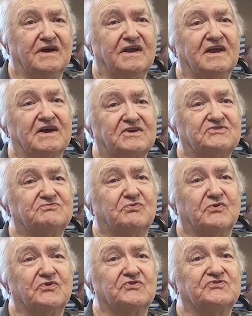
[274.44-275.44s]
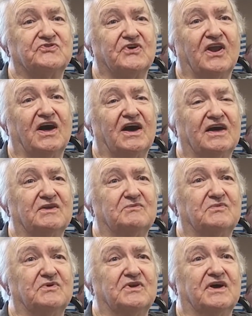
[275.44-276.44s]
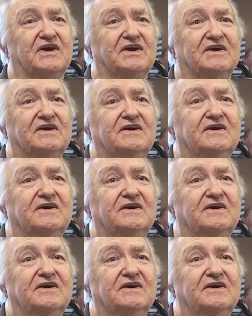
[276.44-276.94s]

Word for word: I like sports a lot, but I